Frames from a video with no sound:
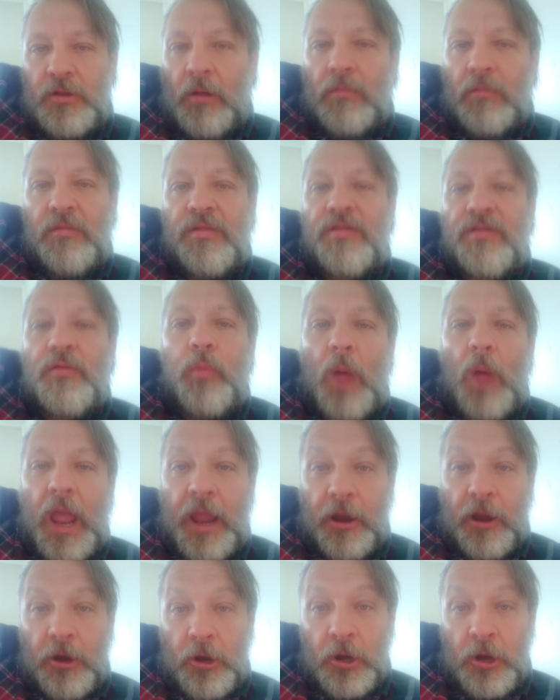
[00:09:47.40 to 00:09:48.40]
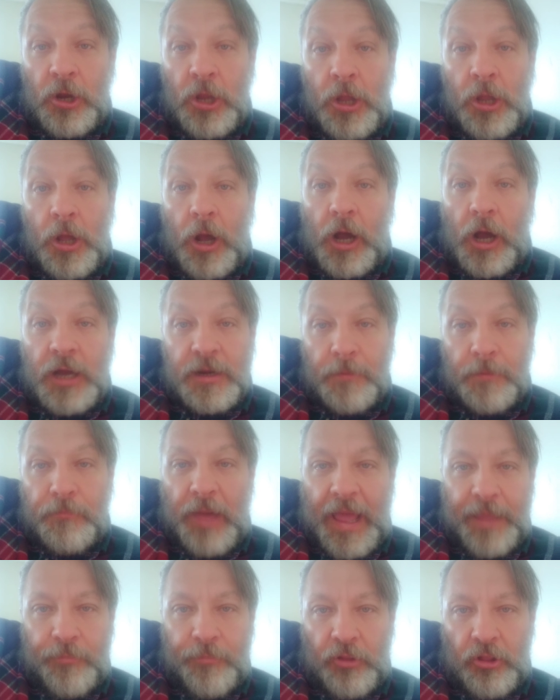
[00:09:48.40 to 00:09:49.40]
don't swear on a
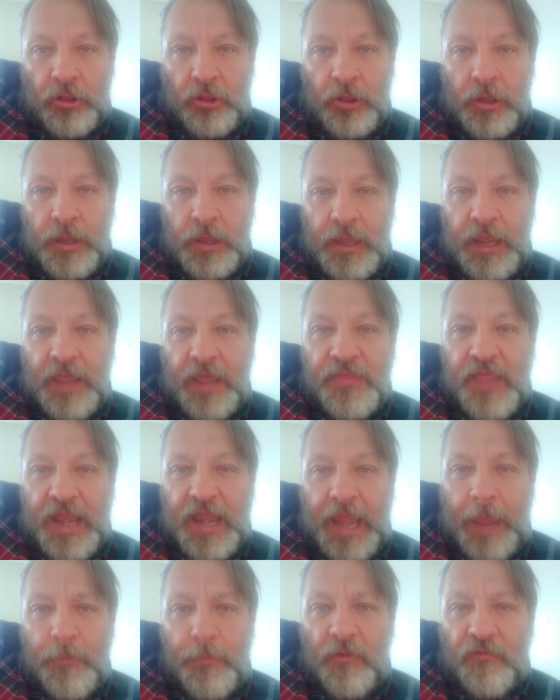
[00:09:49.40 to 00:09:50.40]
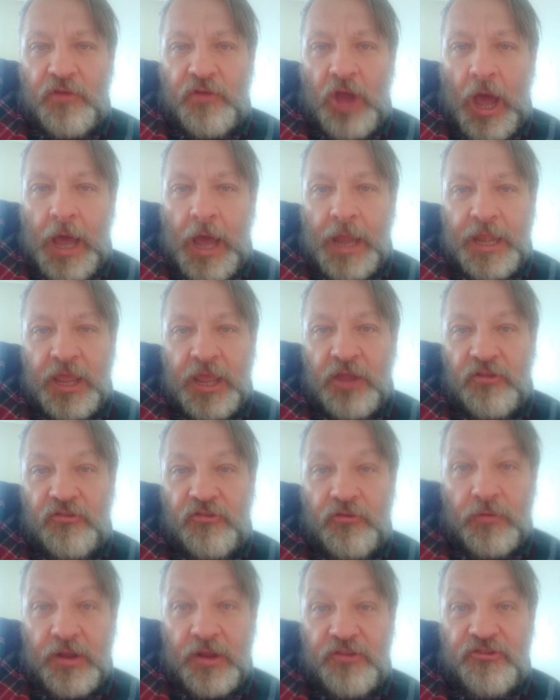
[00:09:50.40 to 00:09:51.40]
Bible in the name of God
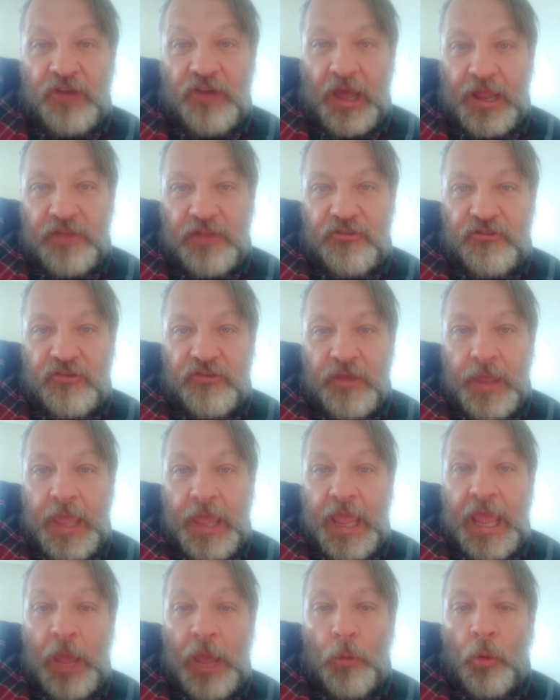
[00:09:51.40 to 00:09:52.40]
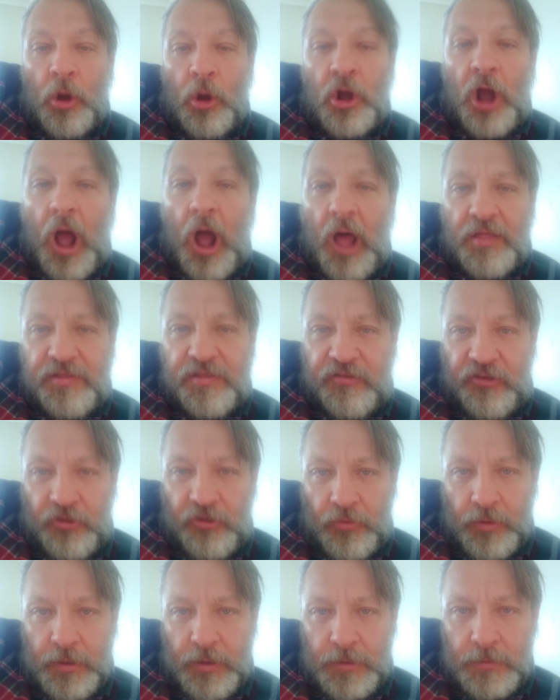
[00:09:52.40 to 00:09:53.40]
to a judge. It will cost
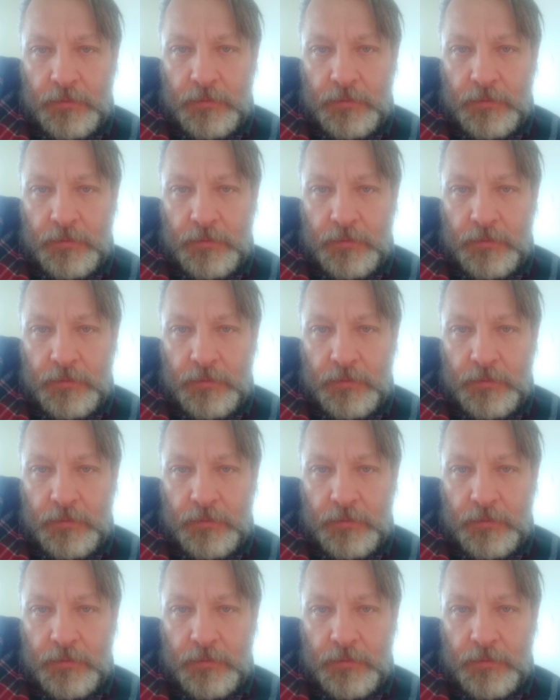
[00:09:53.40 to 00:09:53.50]
you.